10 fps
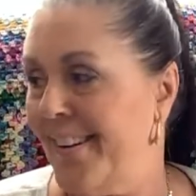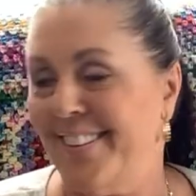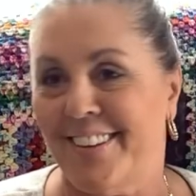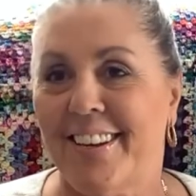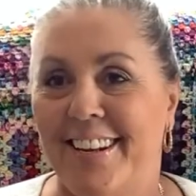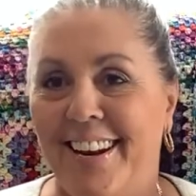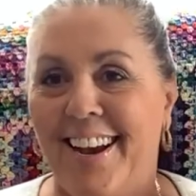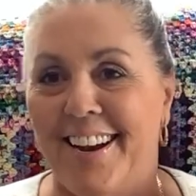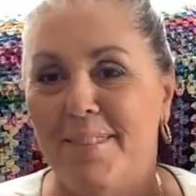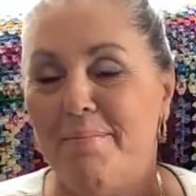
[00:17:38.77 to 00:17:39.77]
to look it
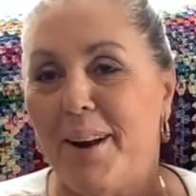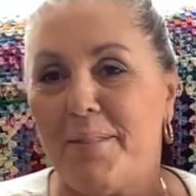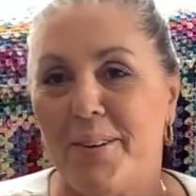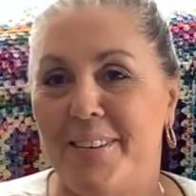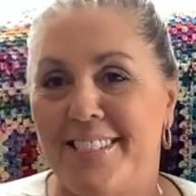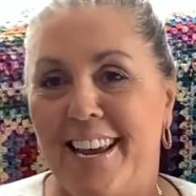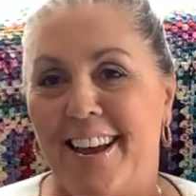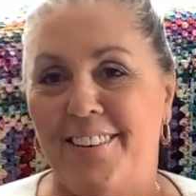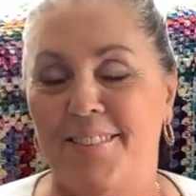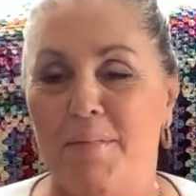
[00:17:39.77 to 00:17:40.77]
up. I wrote it
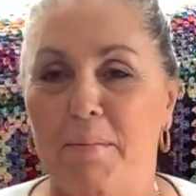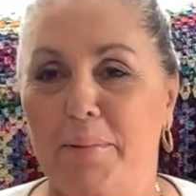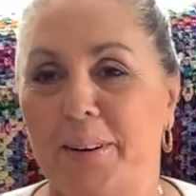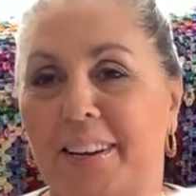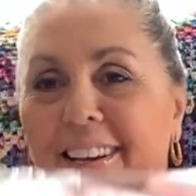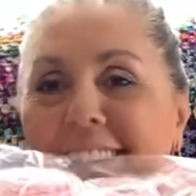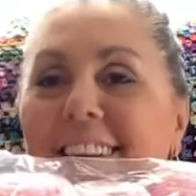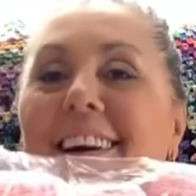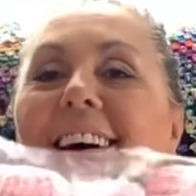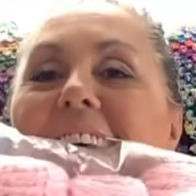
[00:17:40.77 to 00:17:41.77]
down in my book.
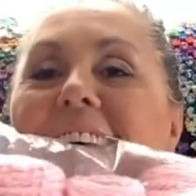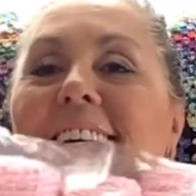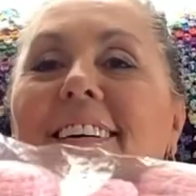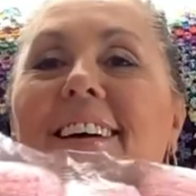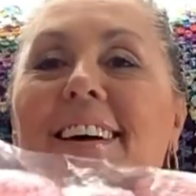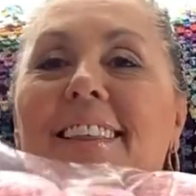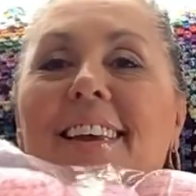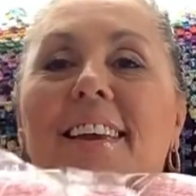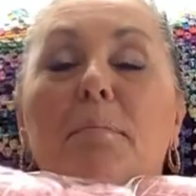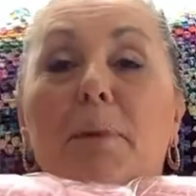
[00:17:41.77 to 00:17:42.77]
I
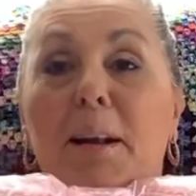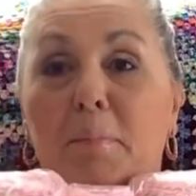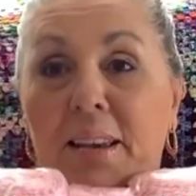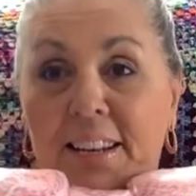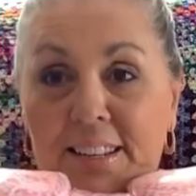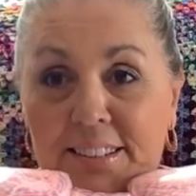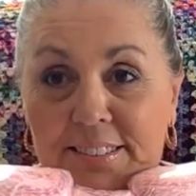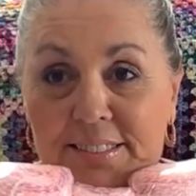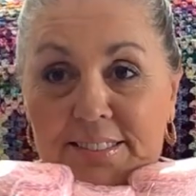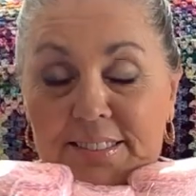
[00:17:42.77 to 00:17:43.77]
think, but I'm gonna,
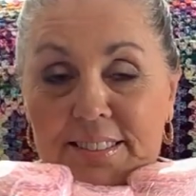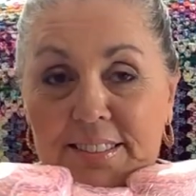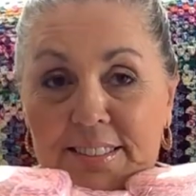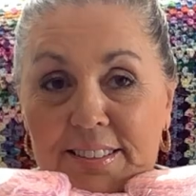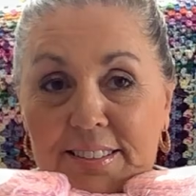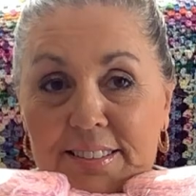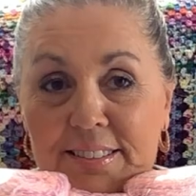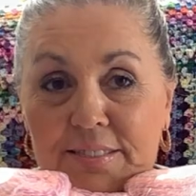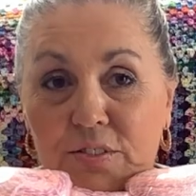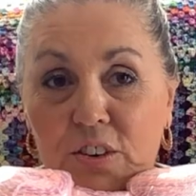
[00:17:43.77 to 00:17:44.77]

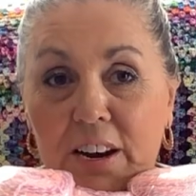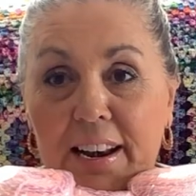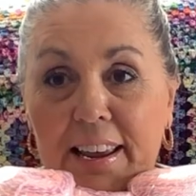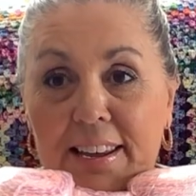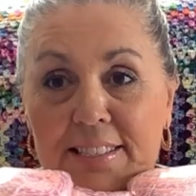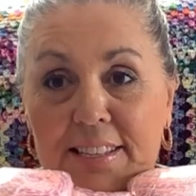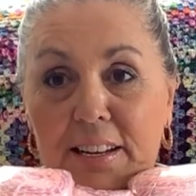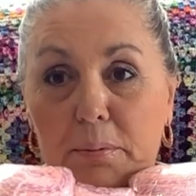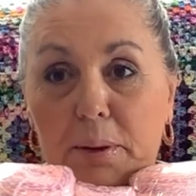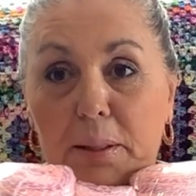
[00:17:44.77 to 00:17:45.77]
Friday is
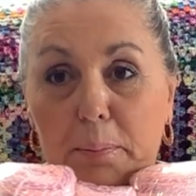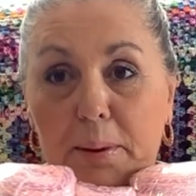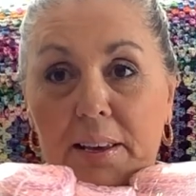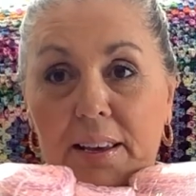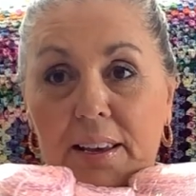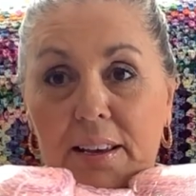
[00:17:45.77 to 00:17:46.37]
gonna be the big,